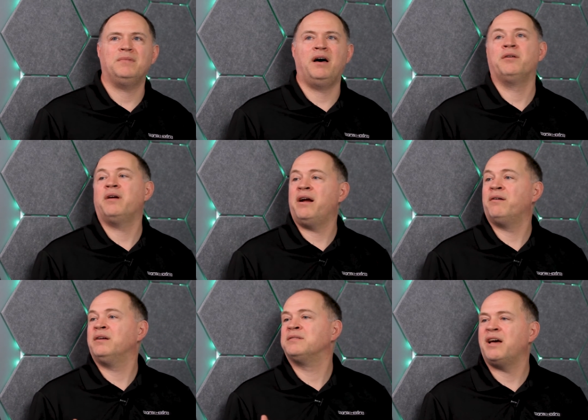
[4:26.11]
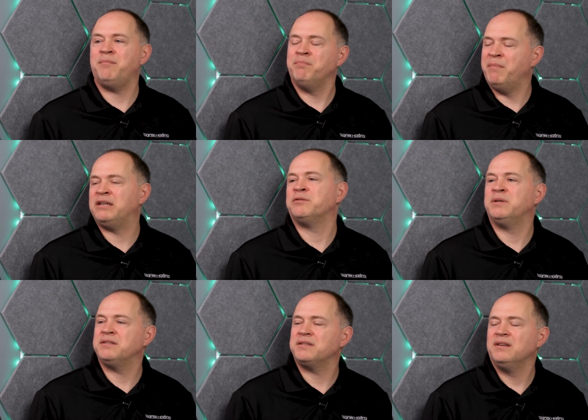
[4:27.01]
other aerial type
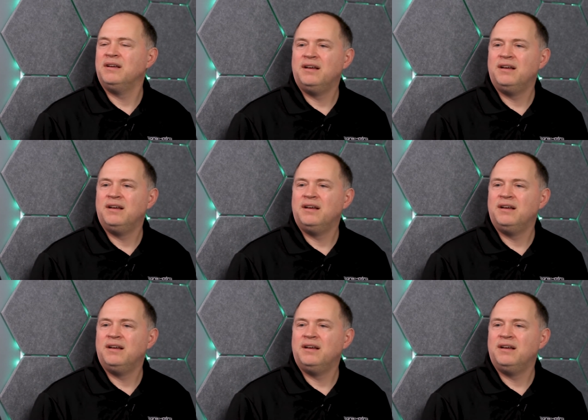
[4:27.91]
measurements.